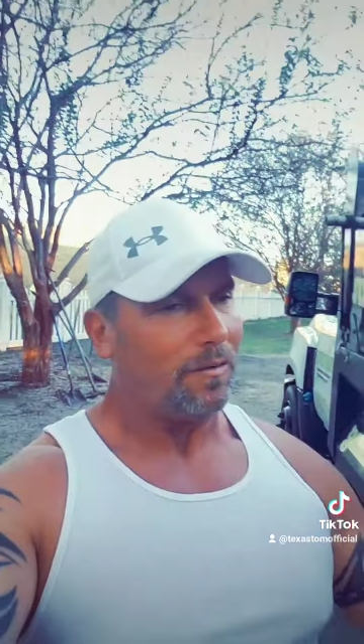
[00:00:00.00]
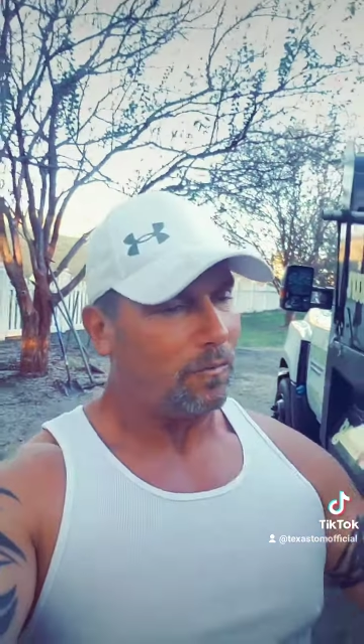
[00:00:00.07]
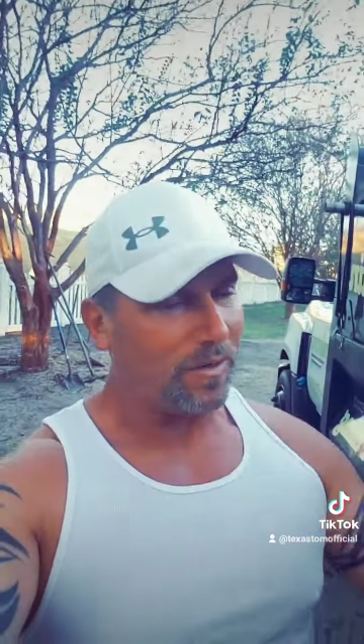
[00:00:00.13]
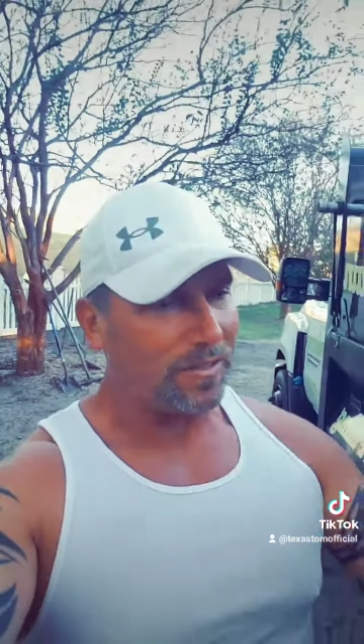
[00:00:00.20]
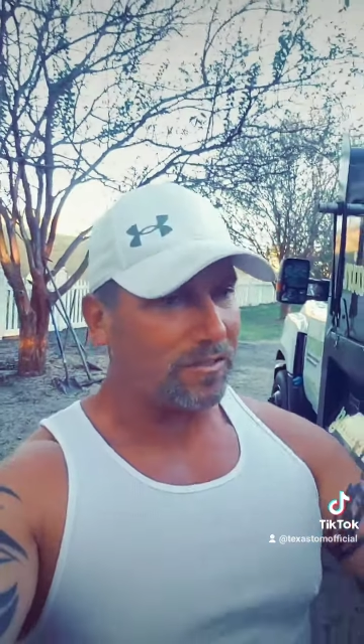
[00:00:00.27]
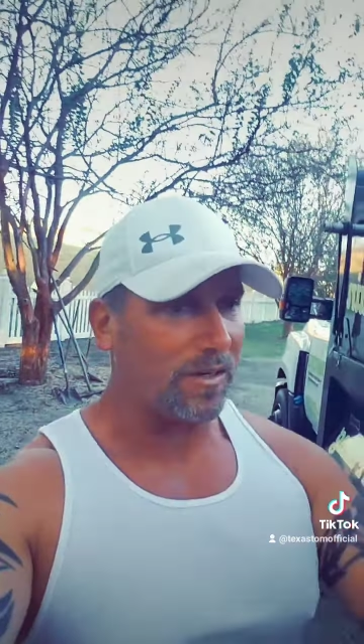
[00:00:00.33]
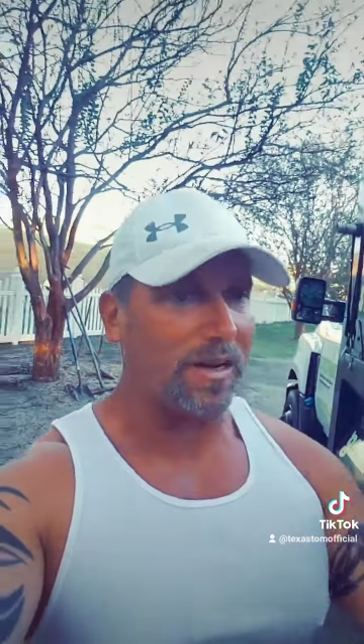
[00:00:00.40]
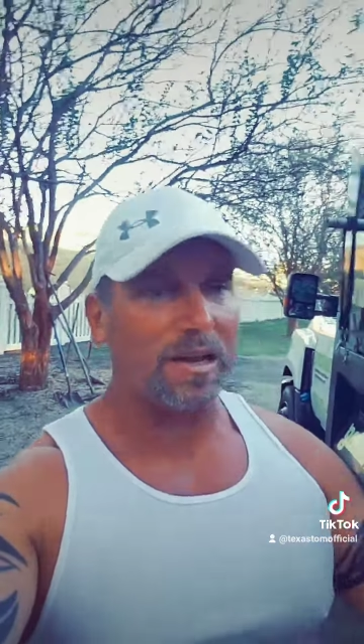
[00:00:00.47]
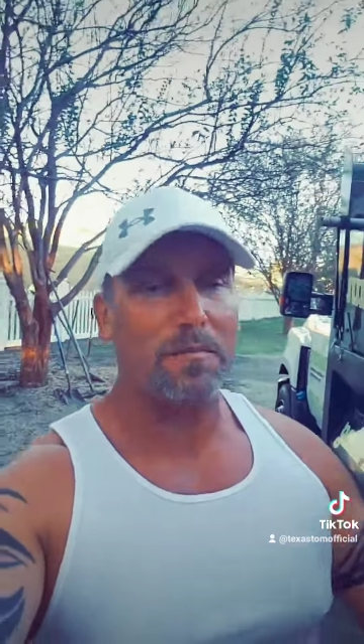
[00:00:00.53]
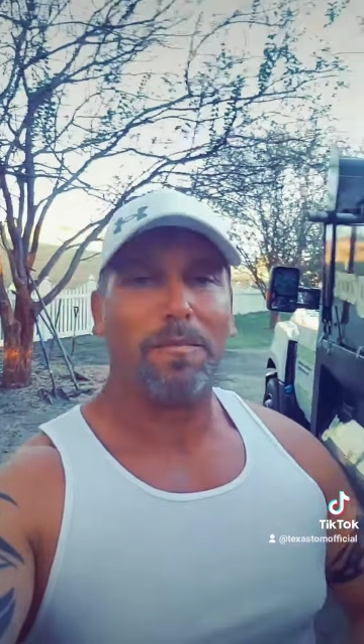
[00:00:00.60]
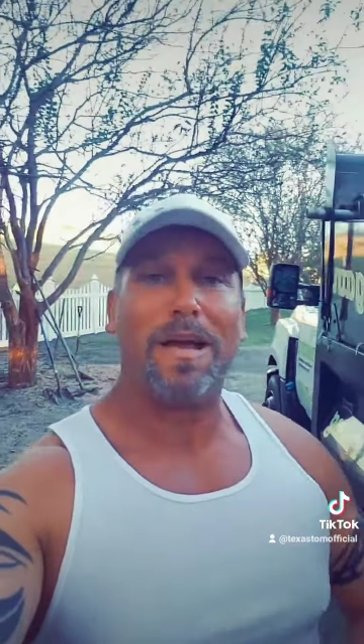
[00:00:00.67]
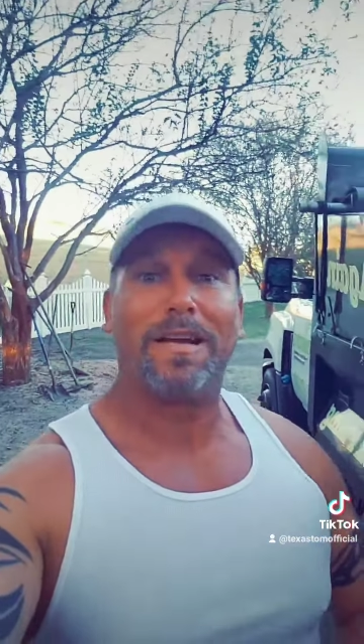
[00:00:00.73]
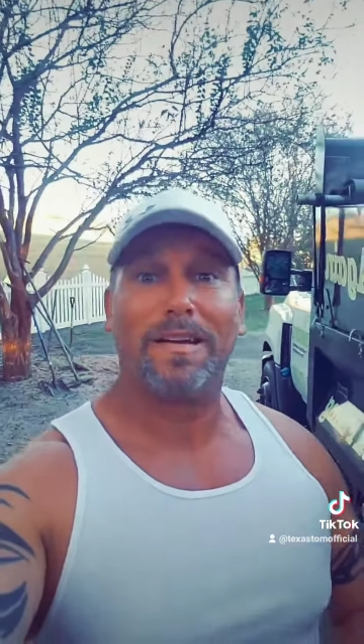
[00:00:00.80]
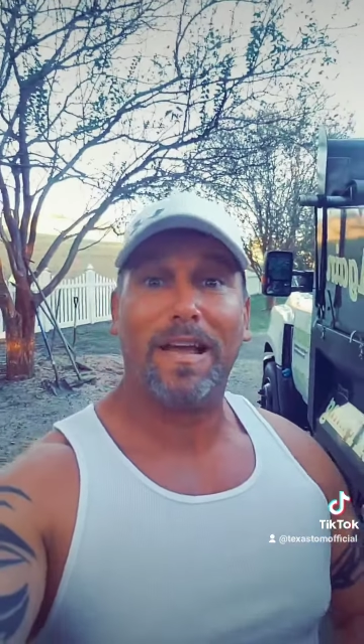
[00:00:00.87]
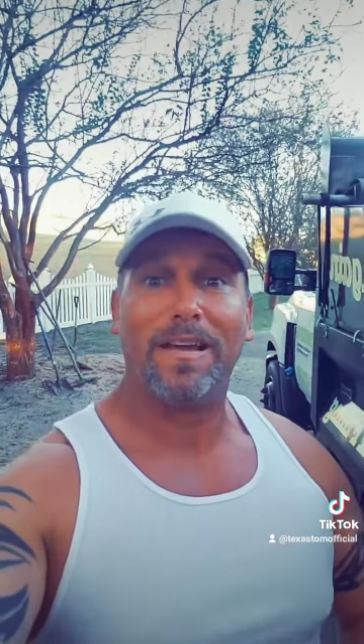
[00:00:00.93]
Reach her hand
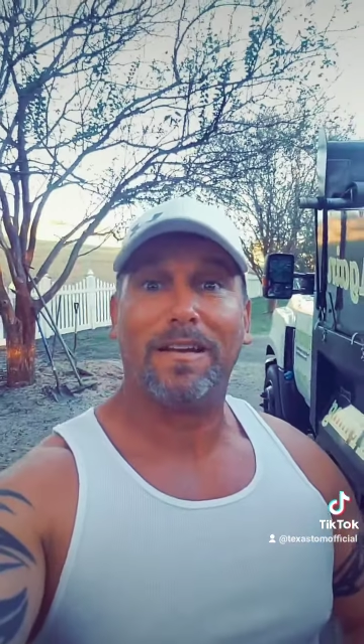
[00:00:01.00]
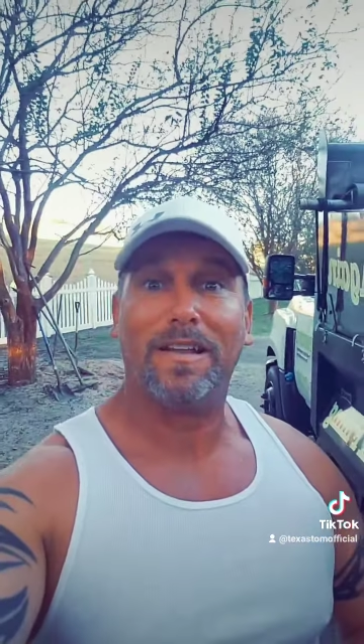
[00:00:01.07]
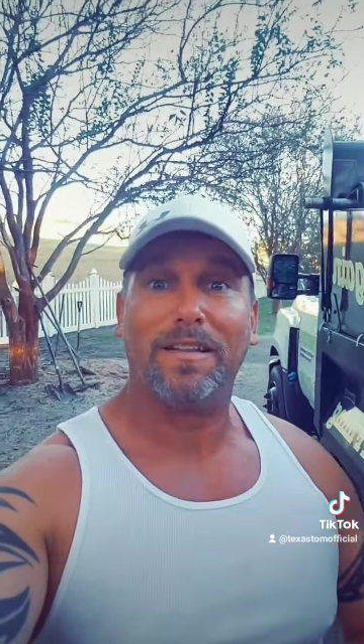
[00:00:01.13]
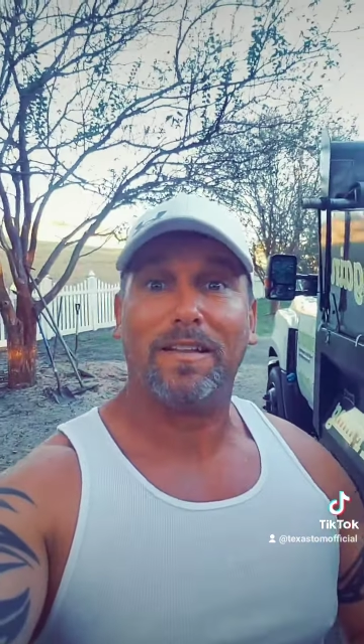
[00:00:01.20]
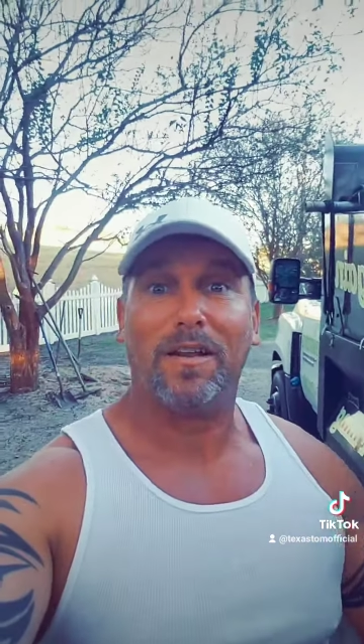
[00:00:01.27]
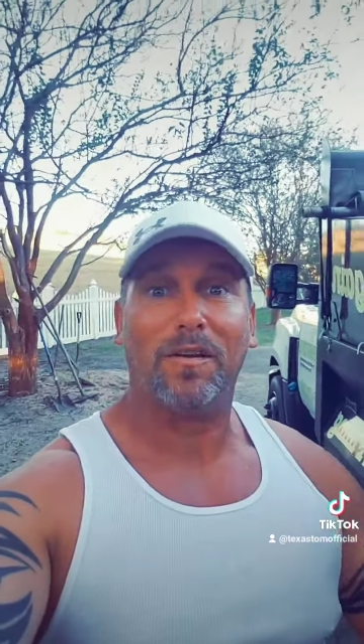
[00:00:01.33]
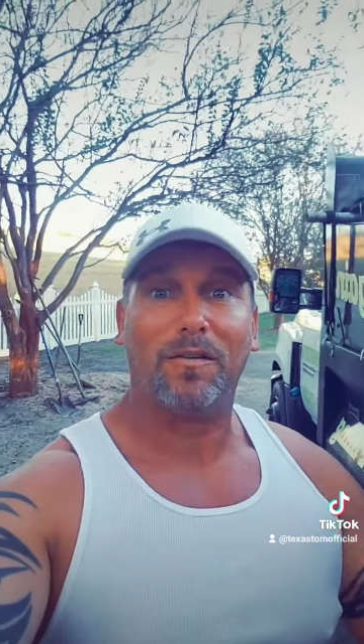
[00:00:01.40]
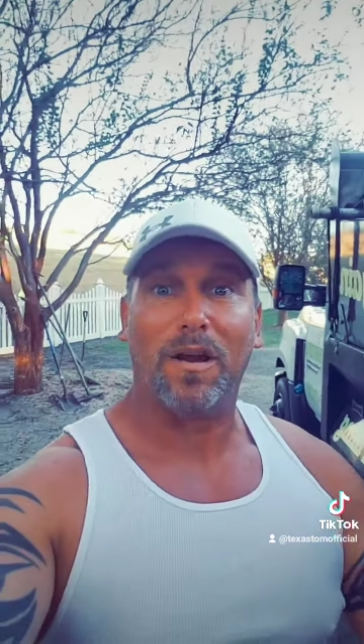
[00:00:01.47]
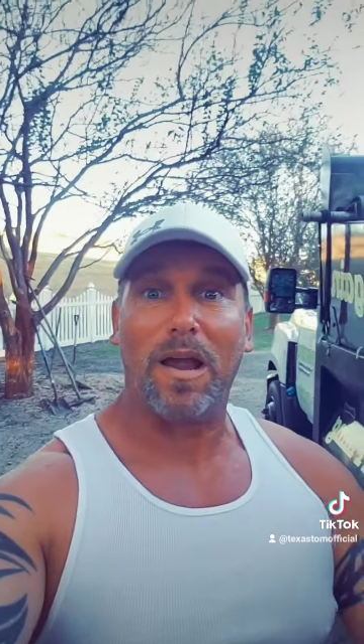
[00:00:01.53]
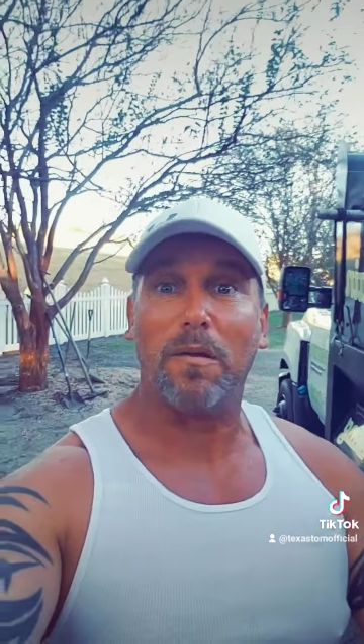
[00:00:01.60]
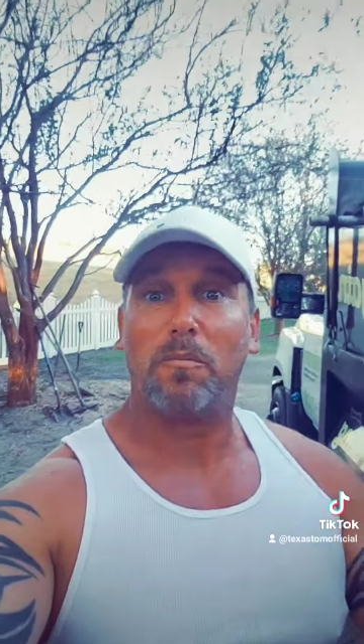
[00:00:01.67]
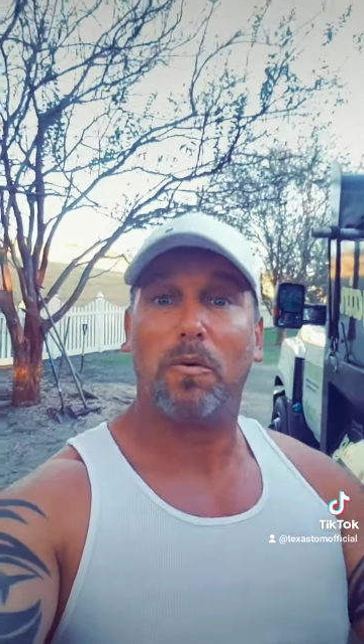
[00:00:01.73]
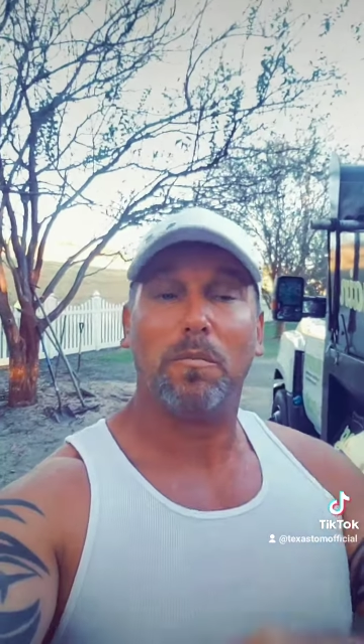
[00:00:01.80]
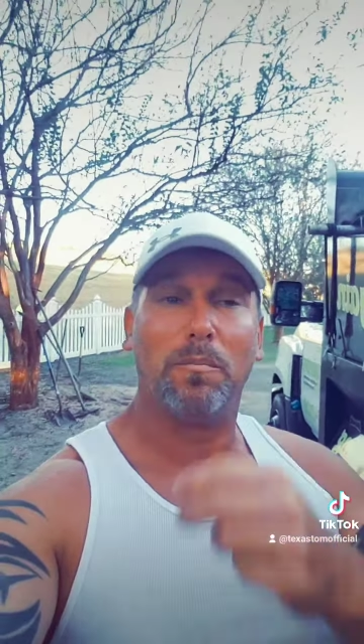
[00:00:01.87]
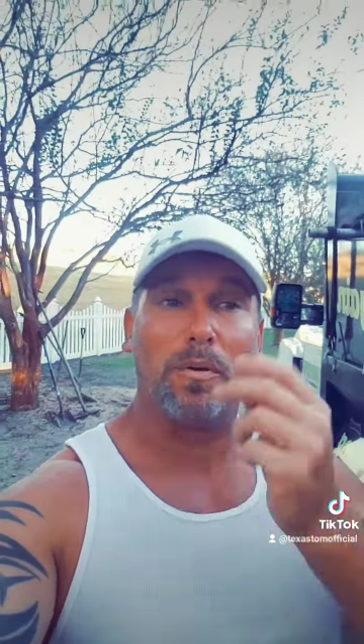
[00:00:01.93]
back down in there,
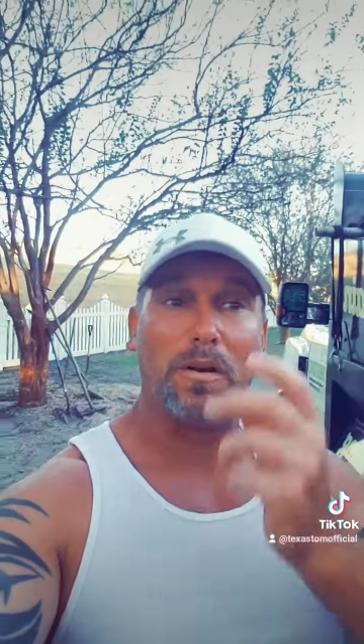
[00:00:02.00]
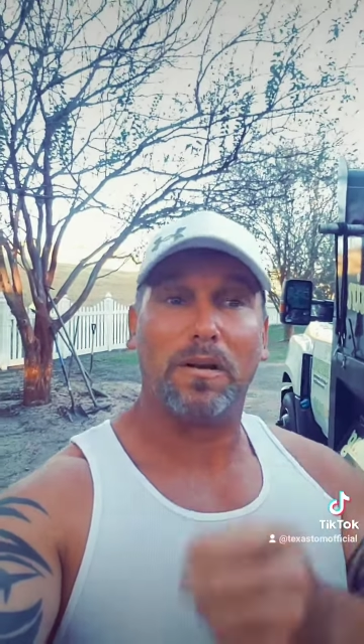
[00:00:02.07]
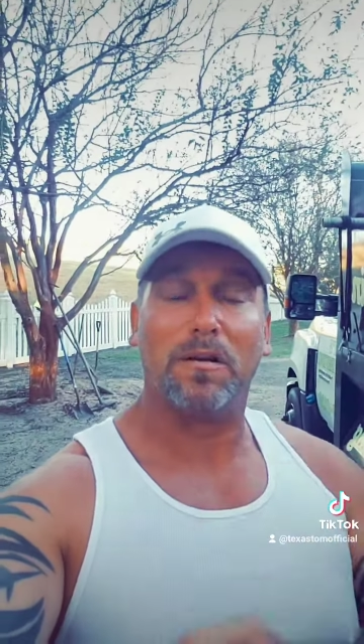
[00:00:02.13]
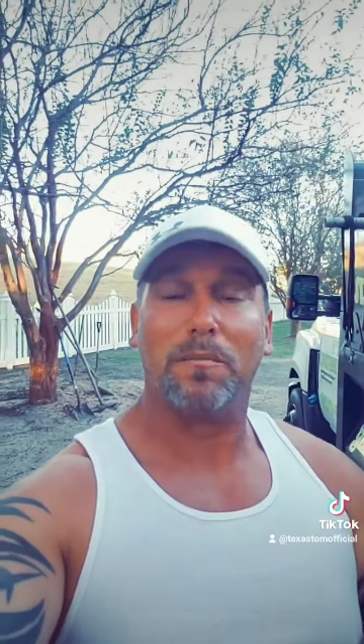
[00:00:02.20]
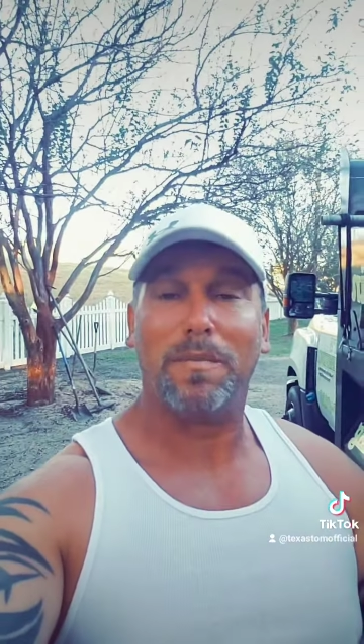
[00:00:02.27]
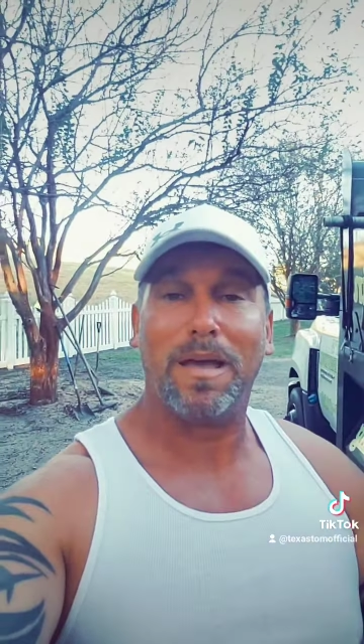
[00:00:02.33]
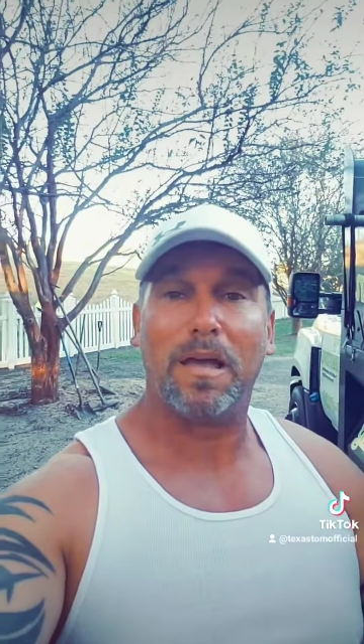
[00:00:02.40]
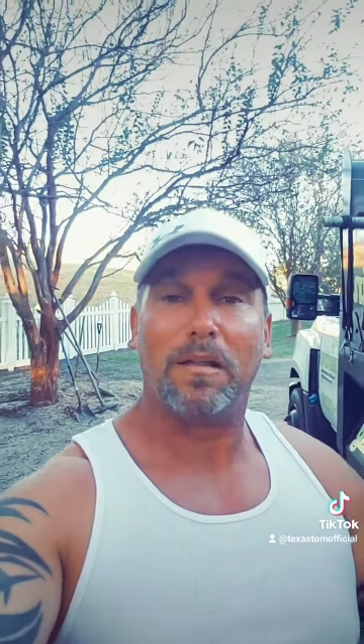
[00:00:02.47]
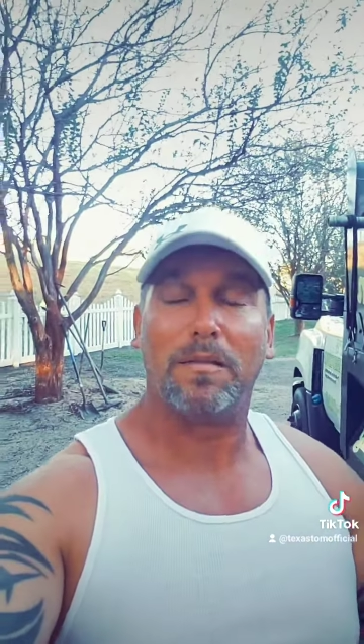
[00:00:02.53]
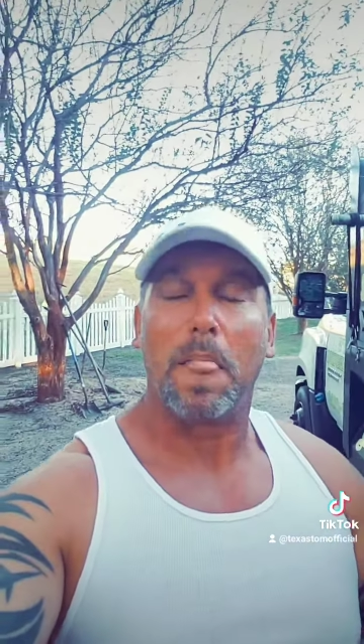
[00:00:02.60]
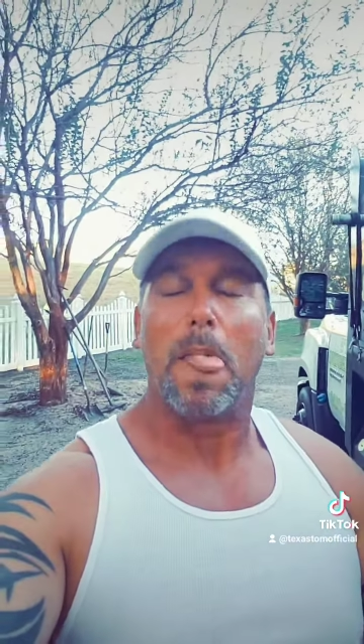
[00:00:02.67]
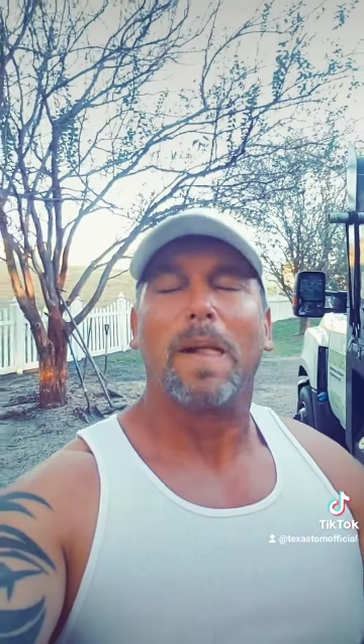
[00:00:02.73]
grab one, put it in her mouth.